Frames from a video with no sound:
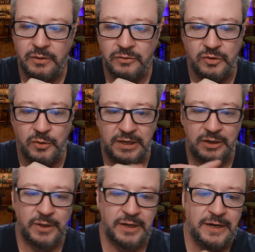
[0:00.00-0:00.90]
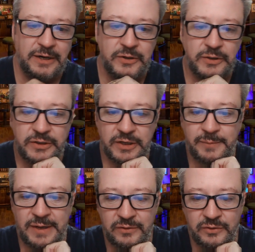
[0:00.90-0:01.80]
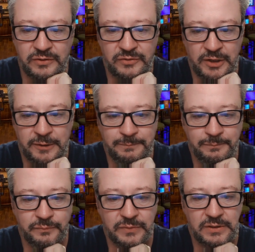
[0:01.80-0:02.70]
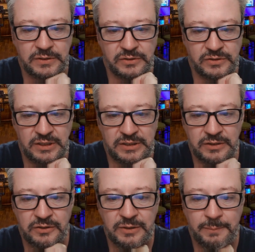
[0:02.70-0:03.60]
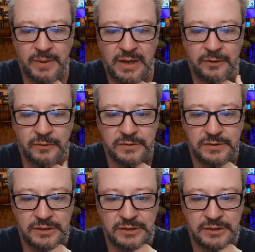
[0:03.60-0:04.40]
So anyway, I heard about this the sinking ship bottle.